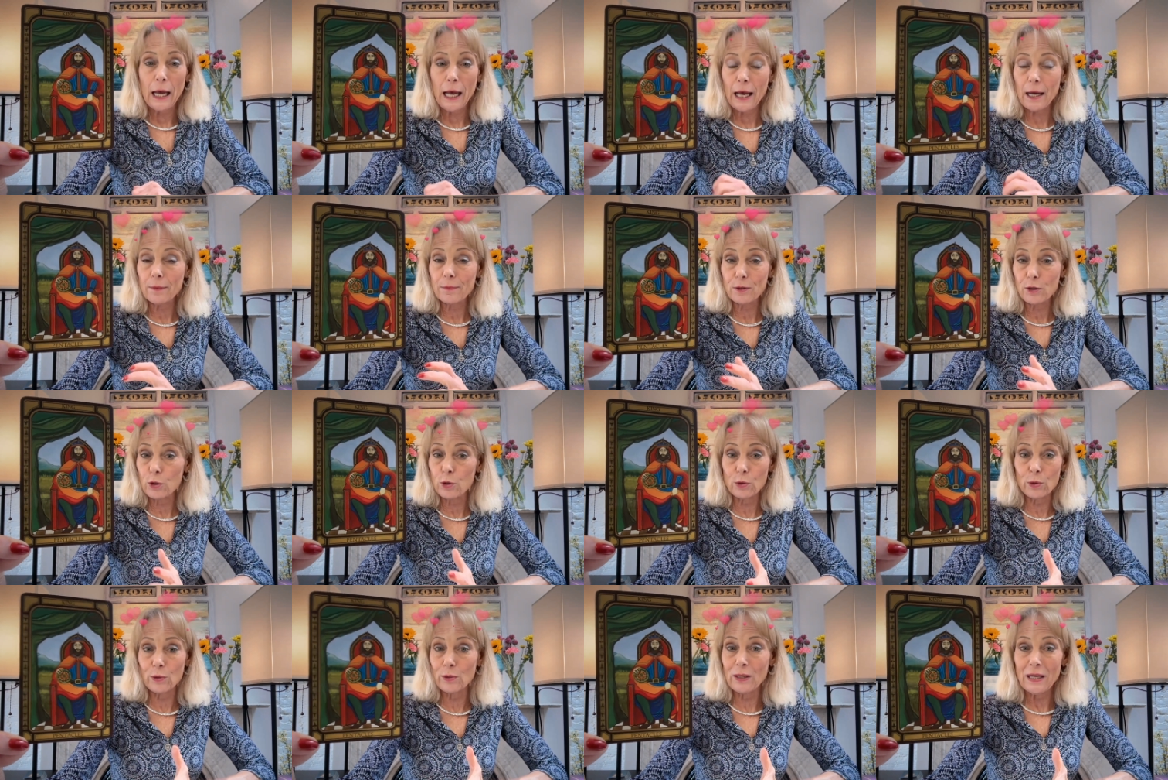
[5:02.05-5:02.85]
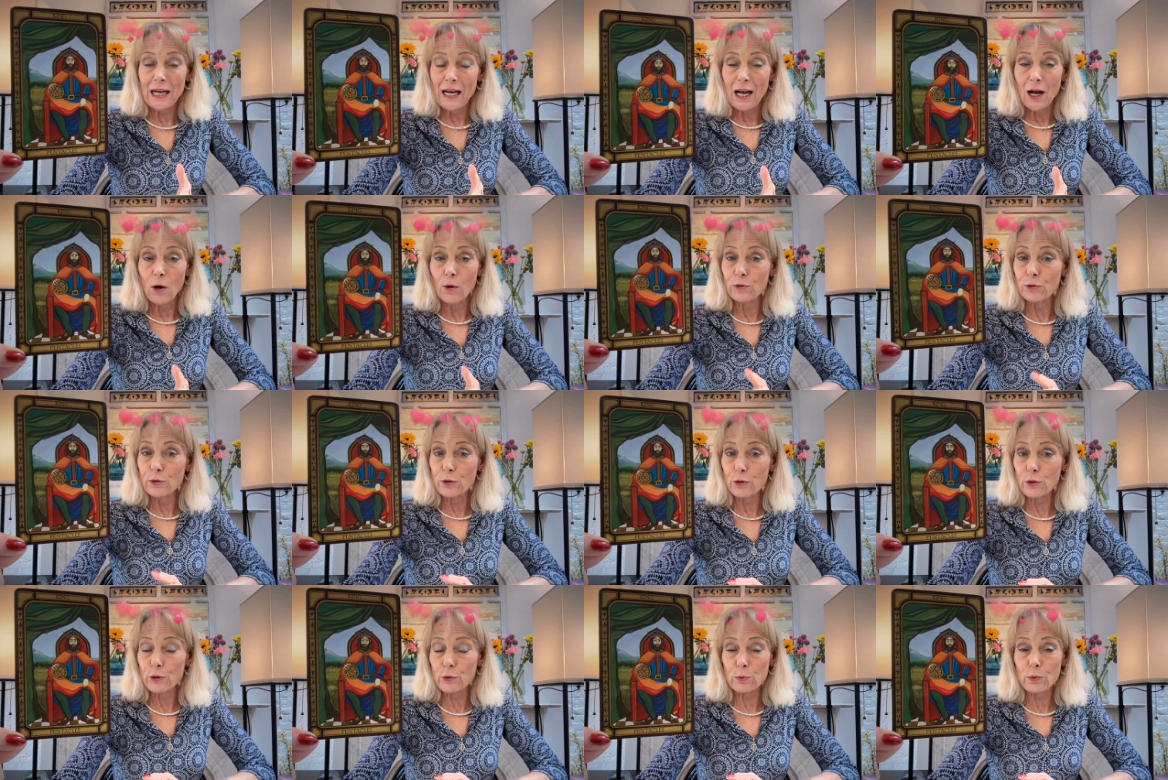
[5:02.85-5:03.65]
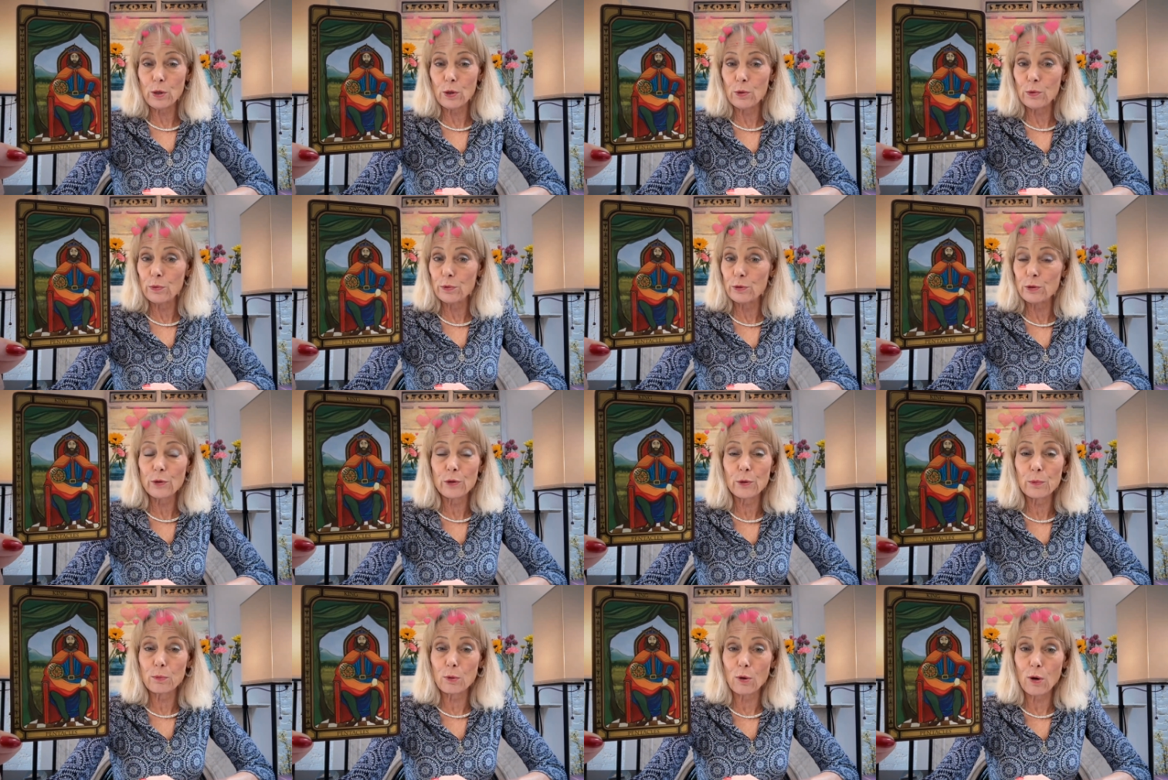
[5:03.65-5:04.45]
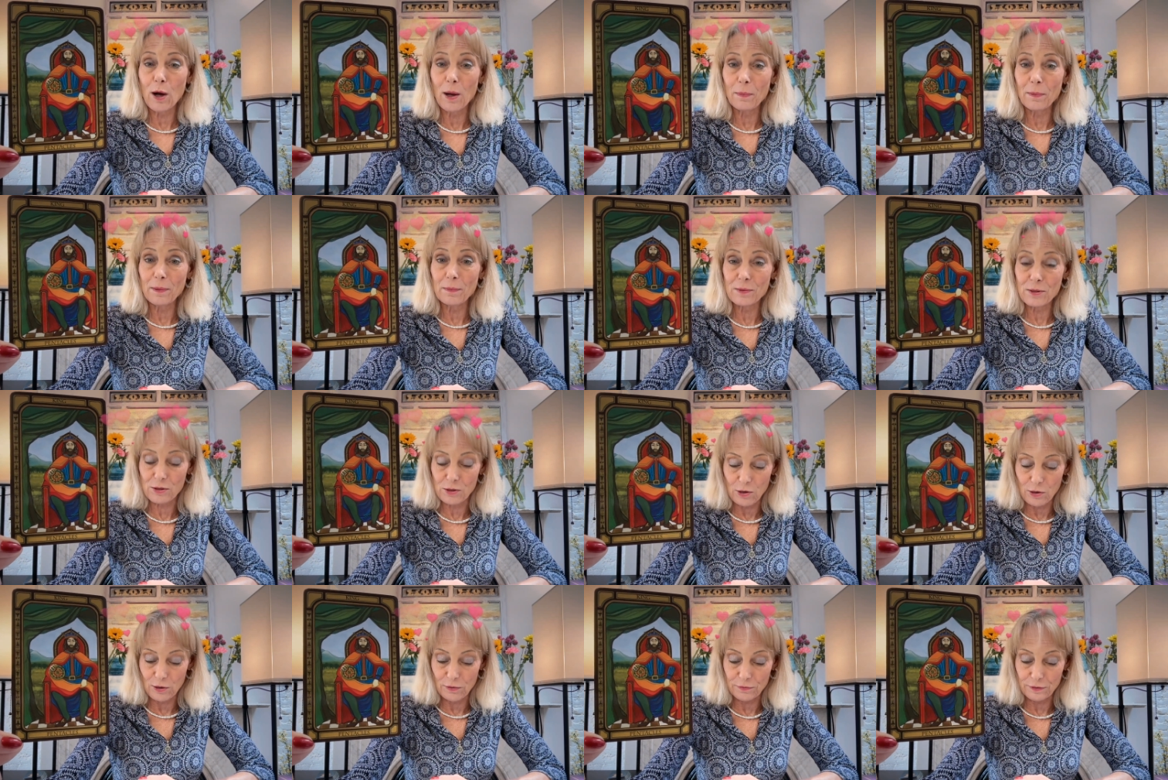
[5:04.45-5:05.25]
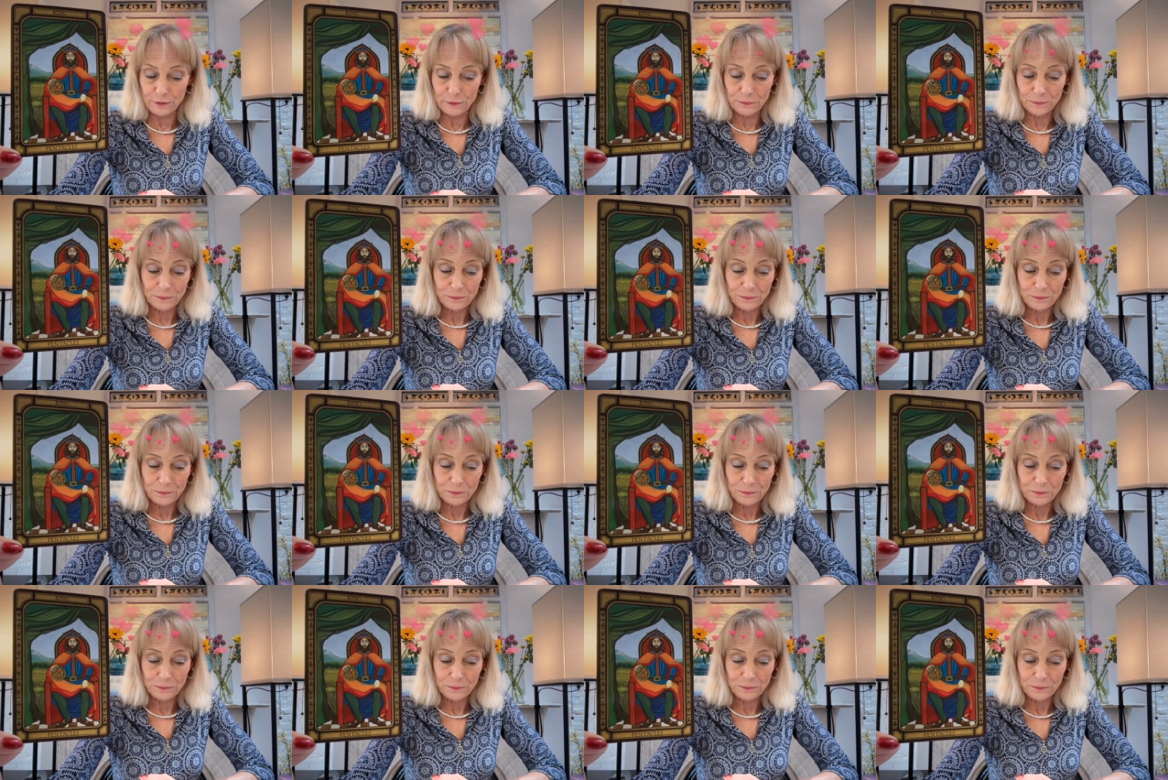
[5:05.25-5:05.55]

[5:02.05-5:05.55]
Um, you're on your throne. You're the problem solver.